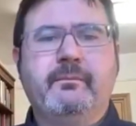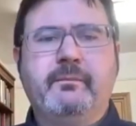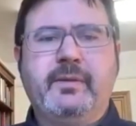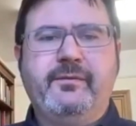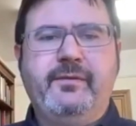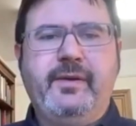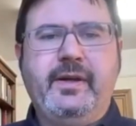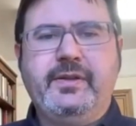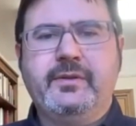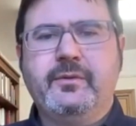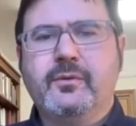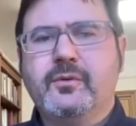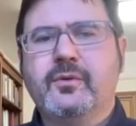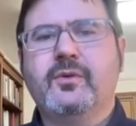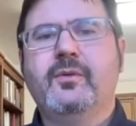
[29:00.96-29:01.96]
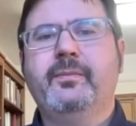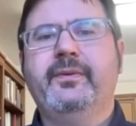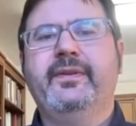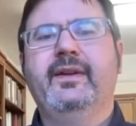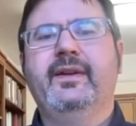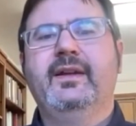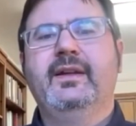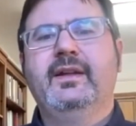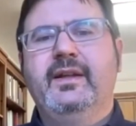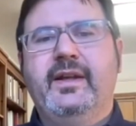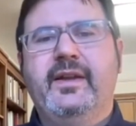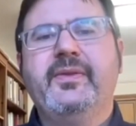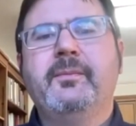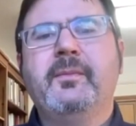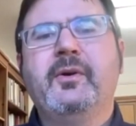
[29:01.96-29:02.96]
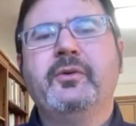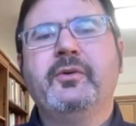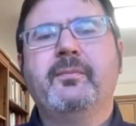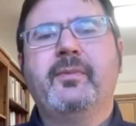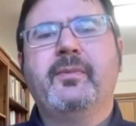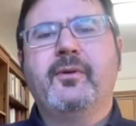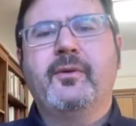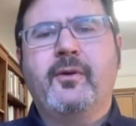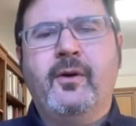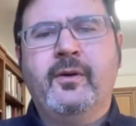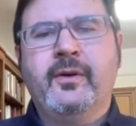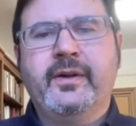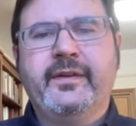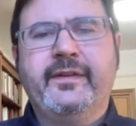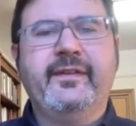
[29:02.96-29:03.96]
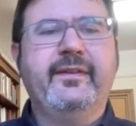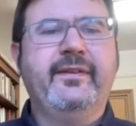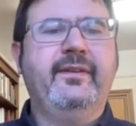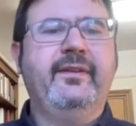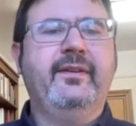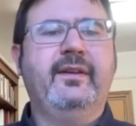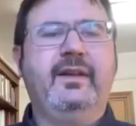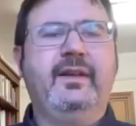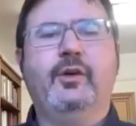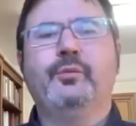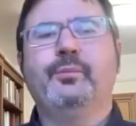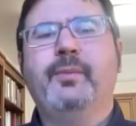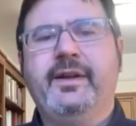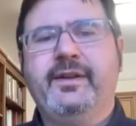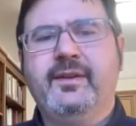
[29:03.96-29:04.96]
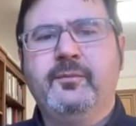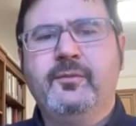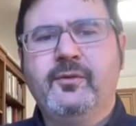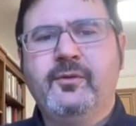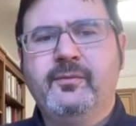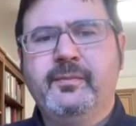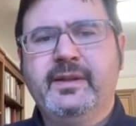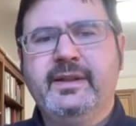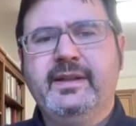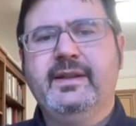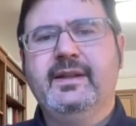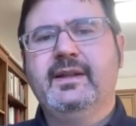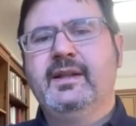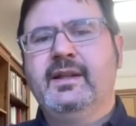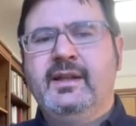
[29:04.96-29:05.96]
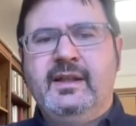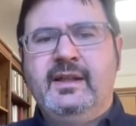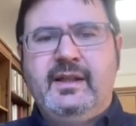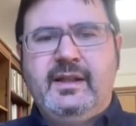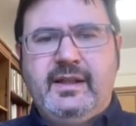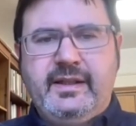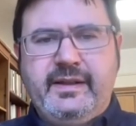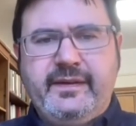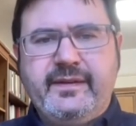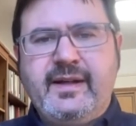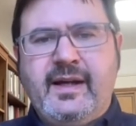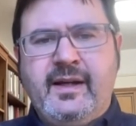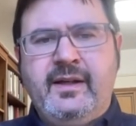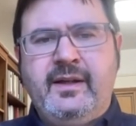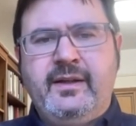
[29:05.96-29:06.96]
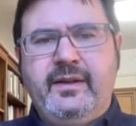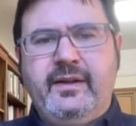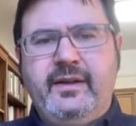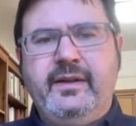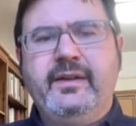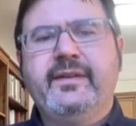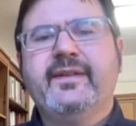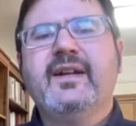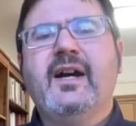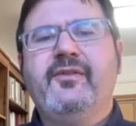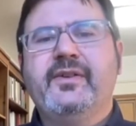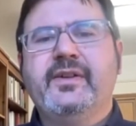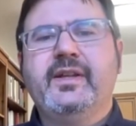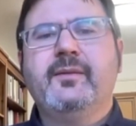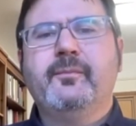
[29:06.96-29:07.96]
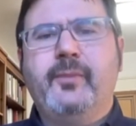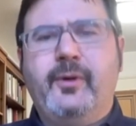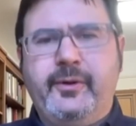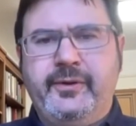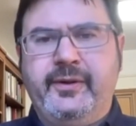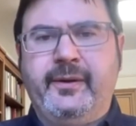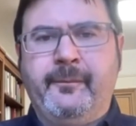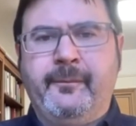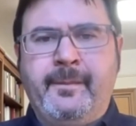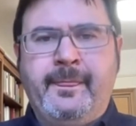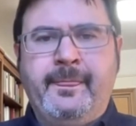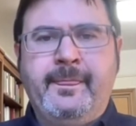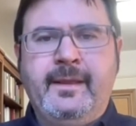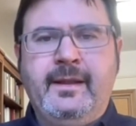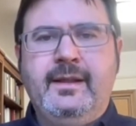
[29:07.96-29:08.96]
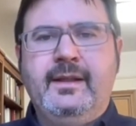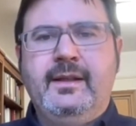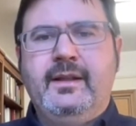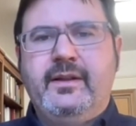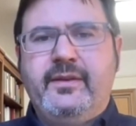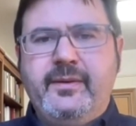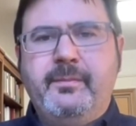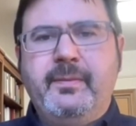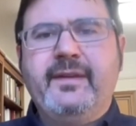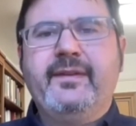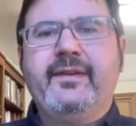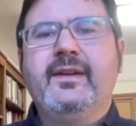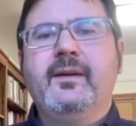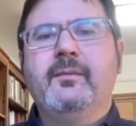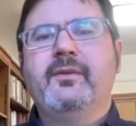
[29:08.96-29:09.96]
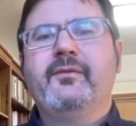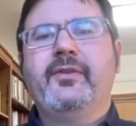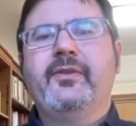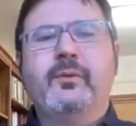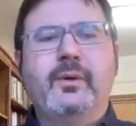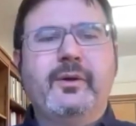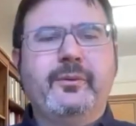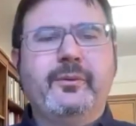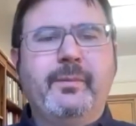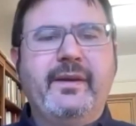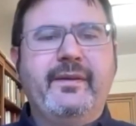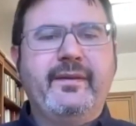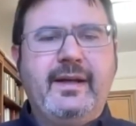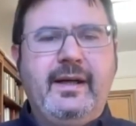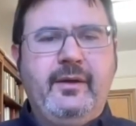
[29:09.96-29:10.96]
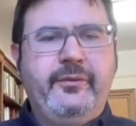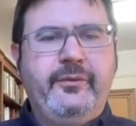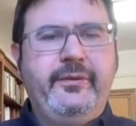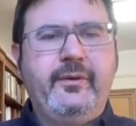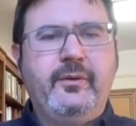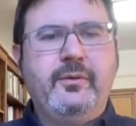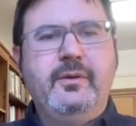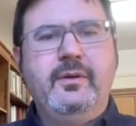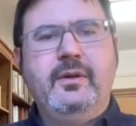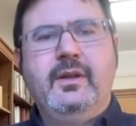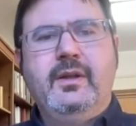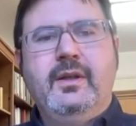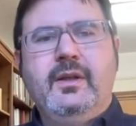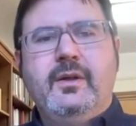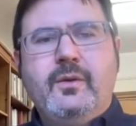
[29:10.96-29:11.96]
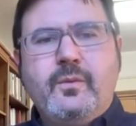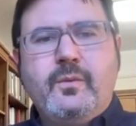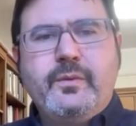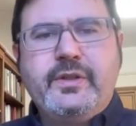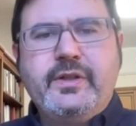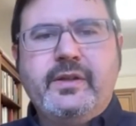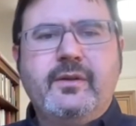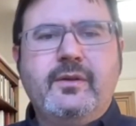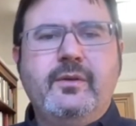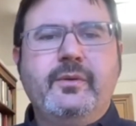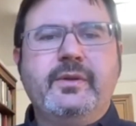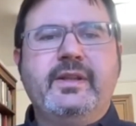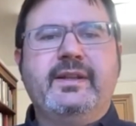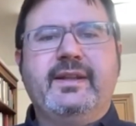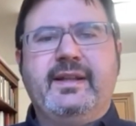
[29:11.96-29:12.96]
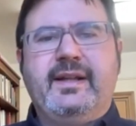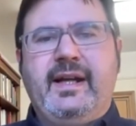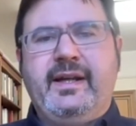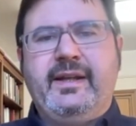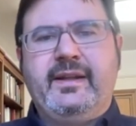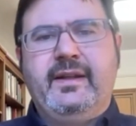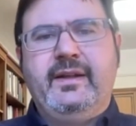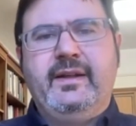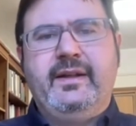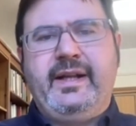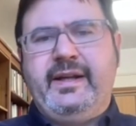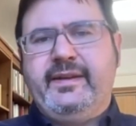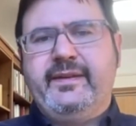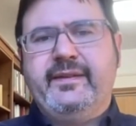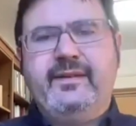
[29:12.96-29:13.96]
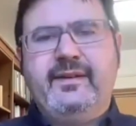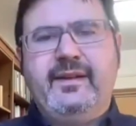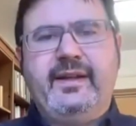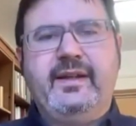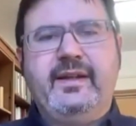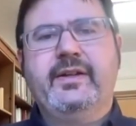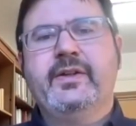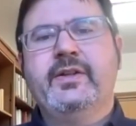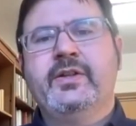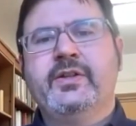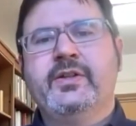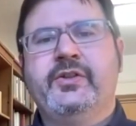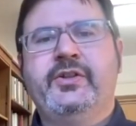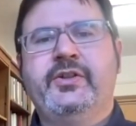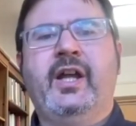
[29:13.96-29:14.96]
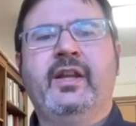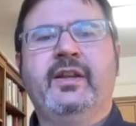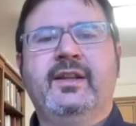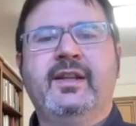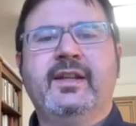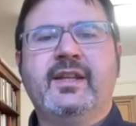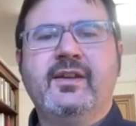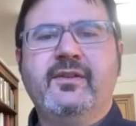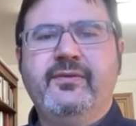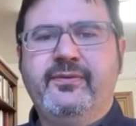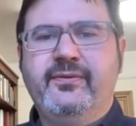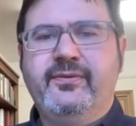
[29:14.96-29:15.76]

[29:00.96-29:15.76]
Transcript: professional groups at the multiple congresses held by the movement and its governing body, the Presidium of the World Peace Council, which included writers like Jean Latif,